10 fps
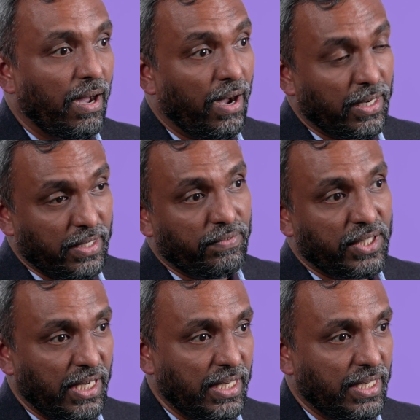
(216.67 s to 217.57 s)

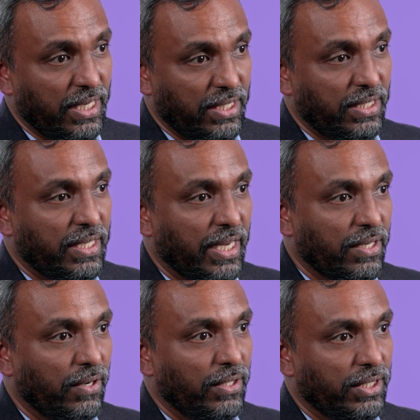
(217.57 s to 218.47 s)
artificial intelligence
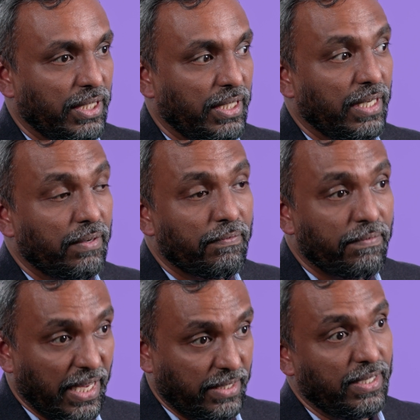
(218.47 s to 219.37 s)
technology
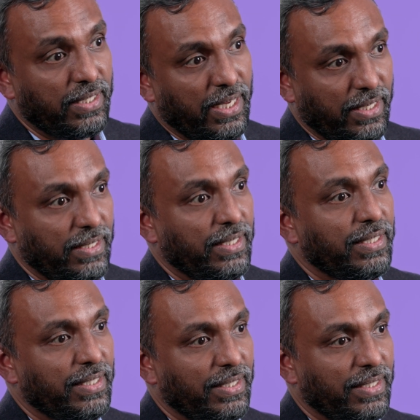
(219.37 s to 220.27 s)
facilitated it.